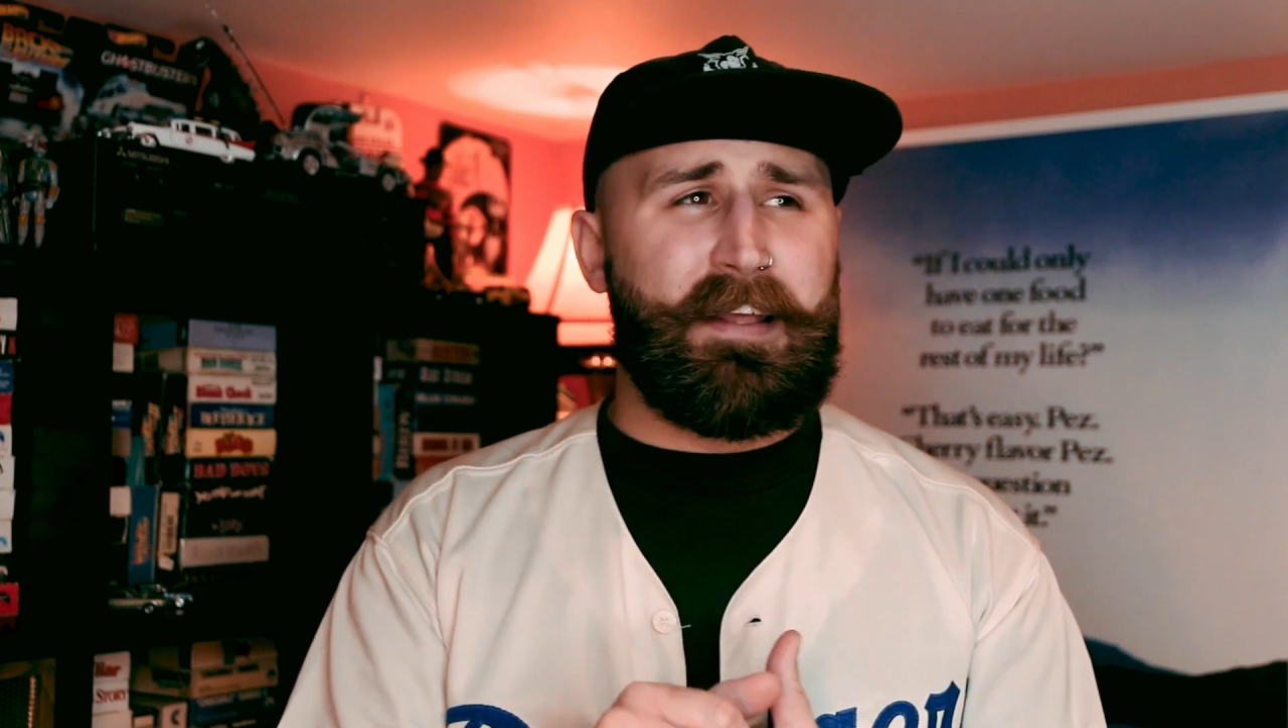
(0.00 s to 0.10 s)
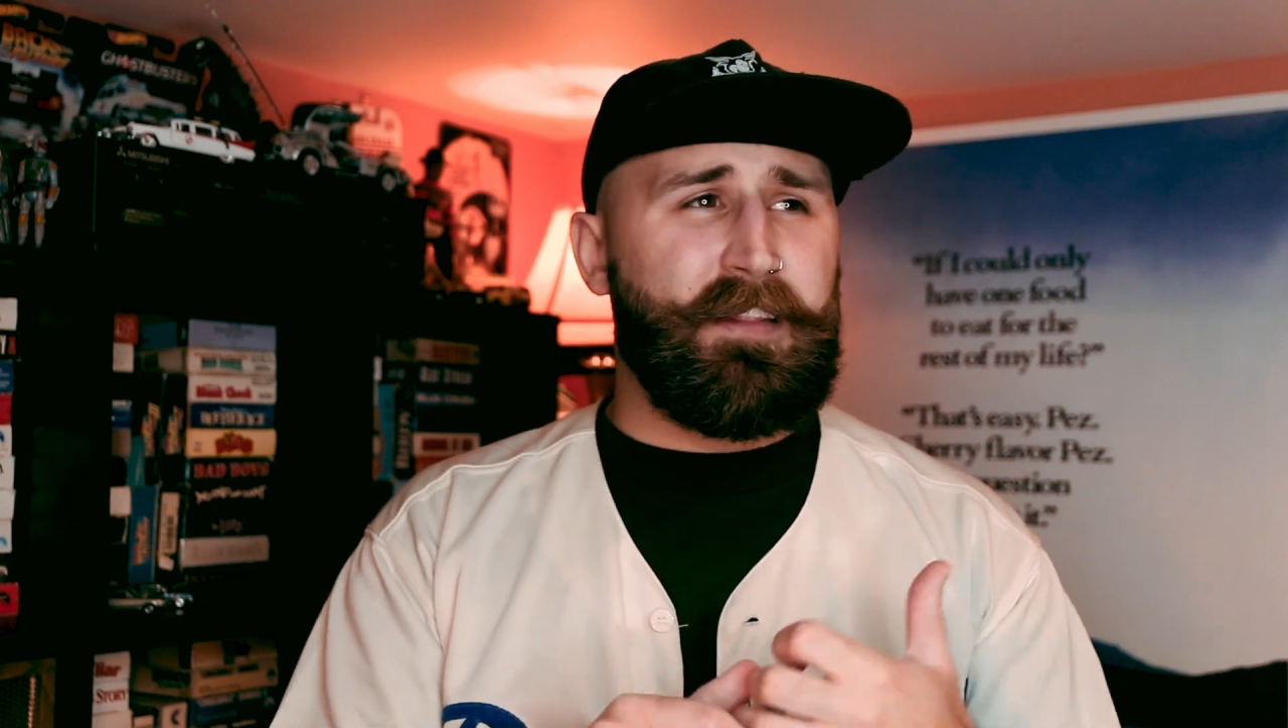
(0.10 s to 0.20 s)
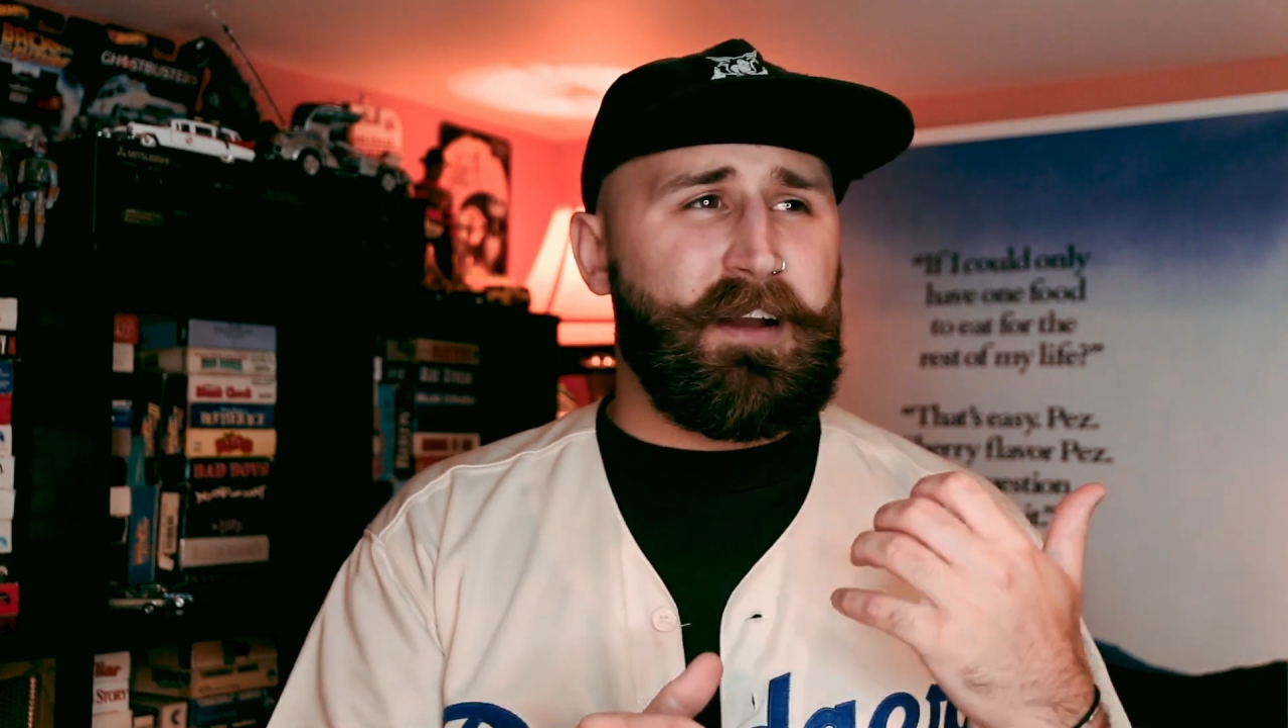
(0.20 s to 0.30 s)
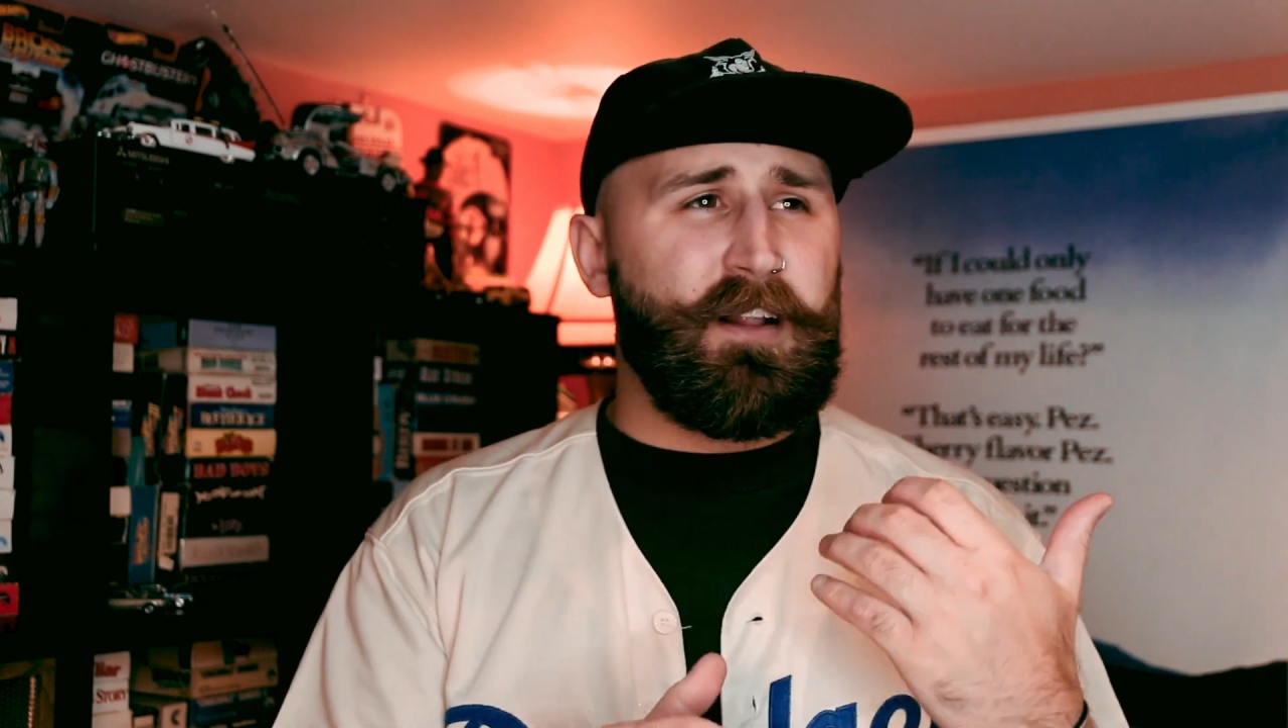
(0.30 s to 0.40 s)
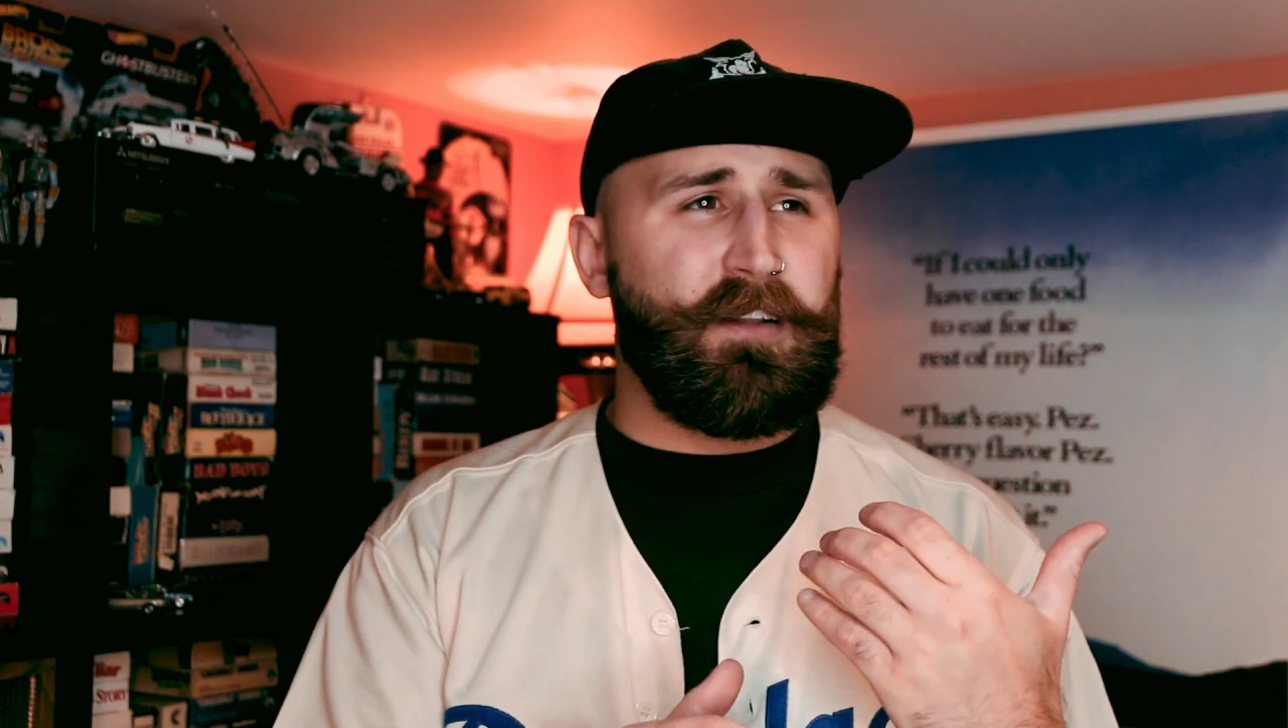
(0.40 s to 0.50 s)

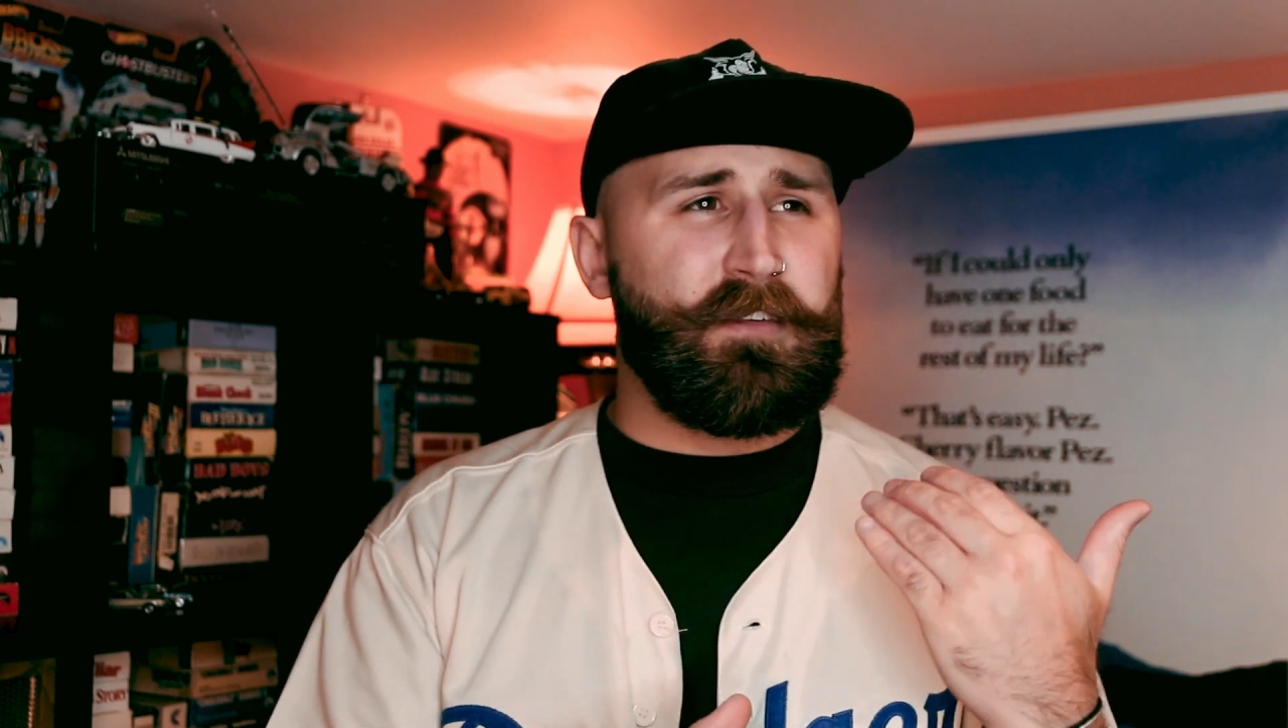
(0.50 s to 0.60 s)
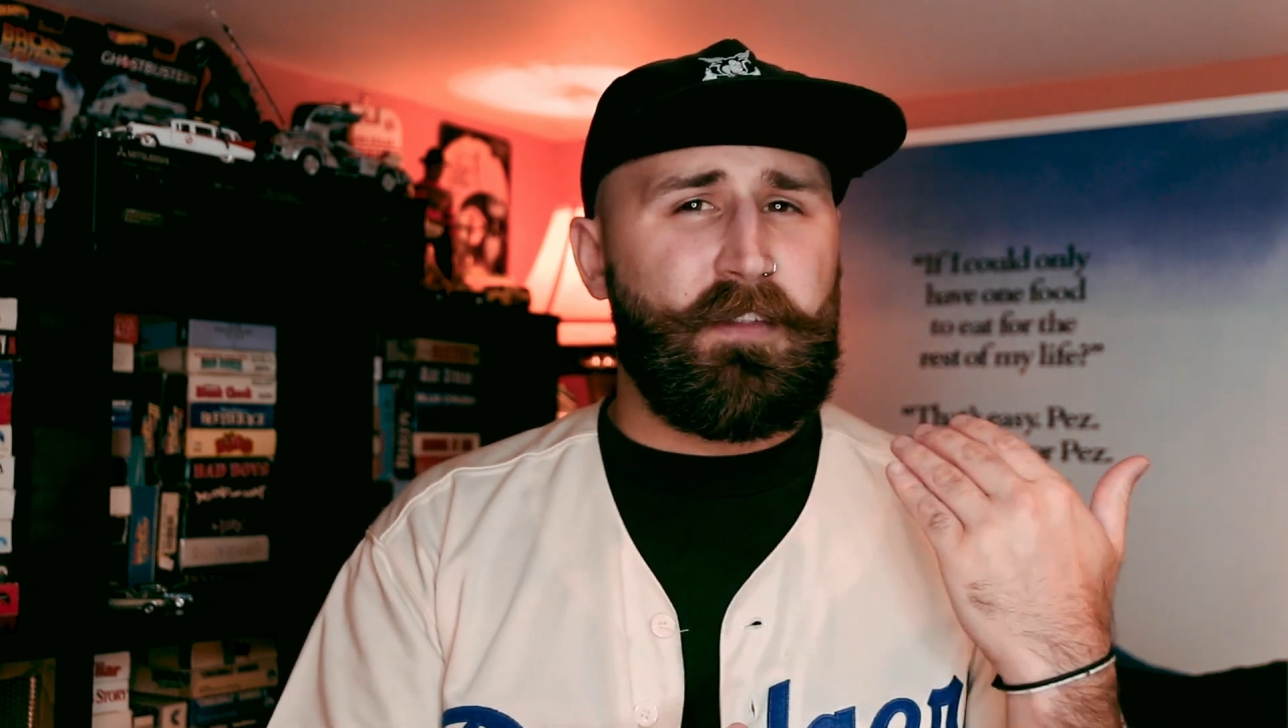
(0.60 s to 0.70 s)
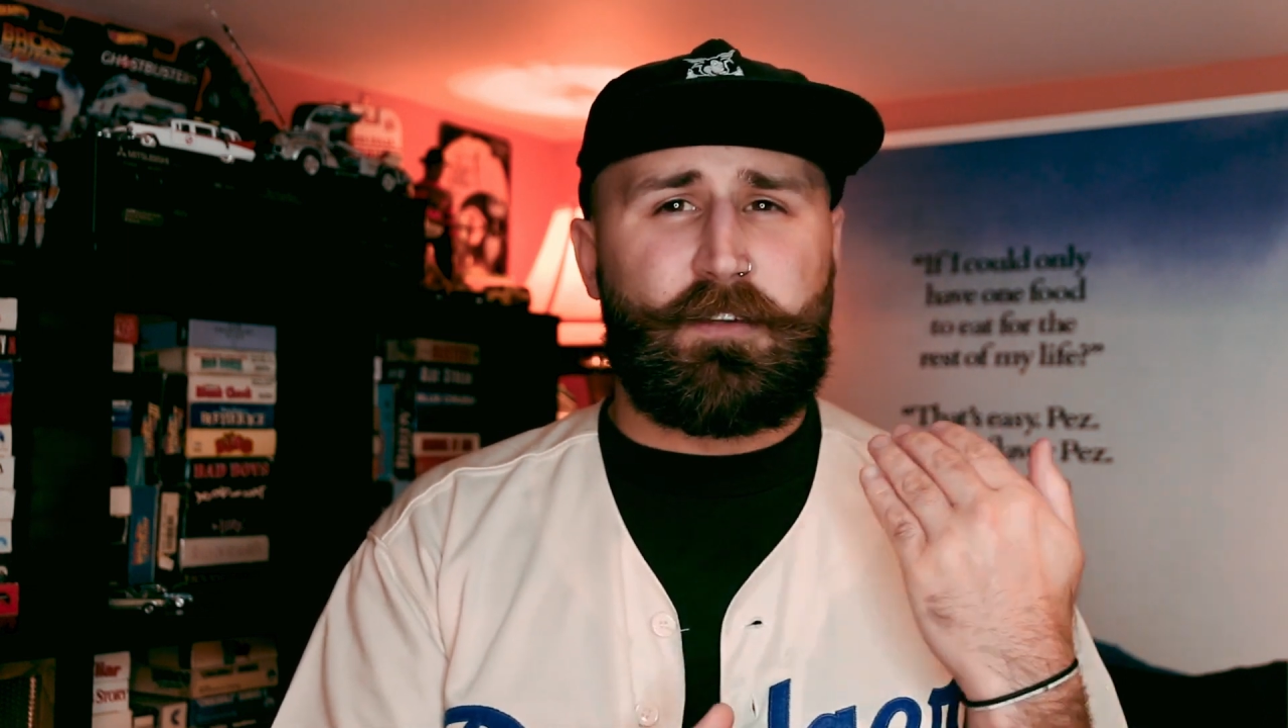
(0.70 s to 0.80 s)
and the colors and